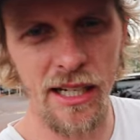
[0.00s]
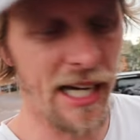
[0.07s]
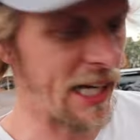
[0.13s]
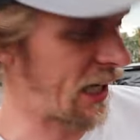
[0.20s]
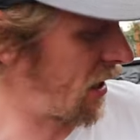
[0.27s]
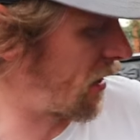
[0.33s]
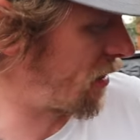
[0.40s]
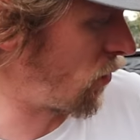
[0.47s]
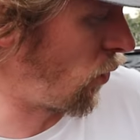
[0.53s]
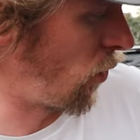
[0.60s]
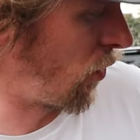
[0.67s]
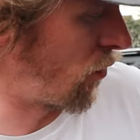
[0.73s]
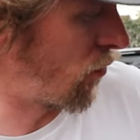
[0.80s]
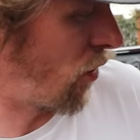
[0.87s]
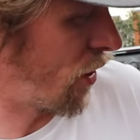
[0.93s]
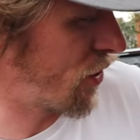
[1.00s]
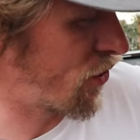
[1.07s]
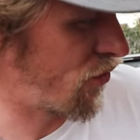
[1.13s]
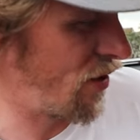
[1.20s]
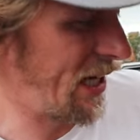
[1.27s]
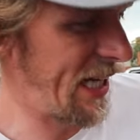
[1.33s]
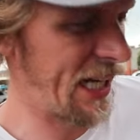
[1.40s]
like all the
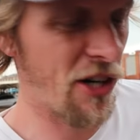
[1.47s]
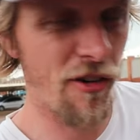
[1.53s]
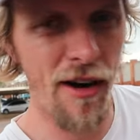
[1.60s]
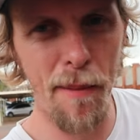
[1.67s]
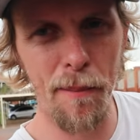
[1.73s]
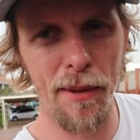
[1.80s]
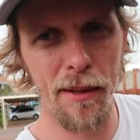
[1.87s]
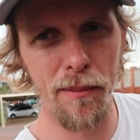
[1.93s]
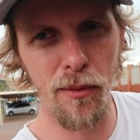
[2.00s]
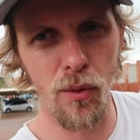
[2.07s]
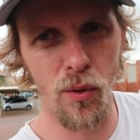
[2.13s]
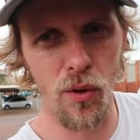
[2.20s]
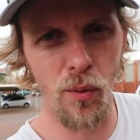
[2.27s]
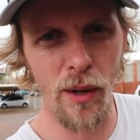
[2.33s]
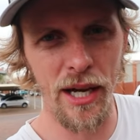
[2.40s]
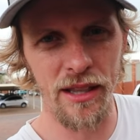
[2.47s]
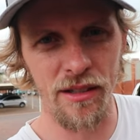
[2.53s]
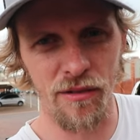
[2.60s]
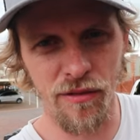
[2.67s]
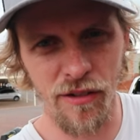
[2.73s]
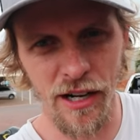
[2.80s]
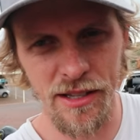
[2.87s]
rods really cramp up all the way in
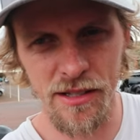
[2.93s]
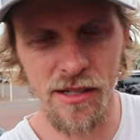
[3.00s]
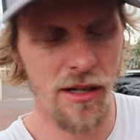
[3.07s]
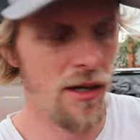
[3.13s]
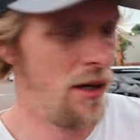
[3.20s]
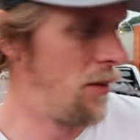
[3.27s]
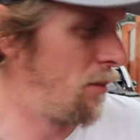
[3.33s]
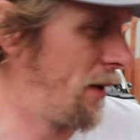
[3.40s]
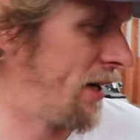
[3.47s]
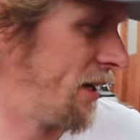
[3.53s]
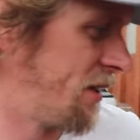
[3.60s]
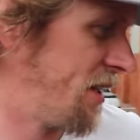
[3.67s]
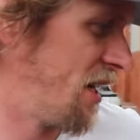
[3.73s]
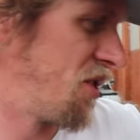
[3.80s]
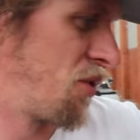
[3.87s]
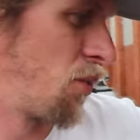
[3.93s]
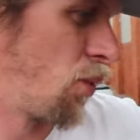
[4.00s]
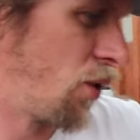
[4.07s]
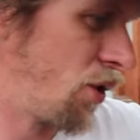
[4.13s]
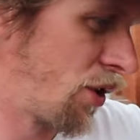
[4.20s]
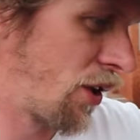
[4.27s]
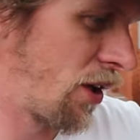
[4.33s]
the front, but it does
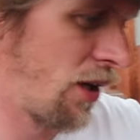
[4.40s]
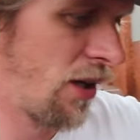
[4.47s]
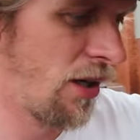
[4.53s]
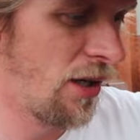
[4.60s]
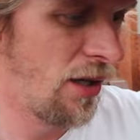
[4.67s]
work.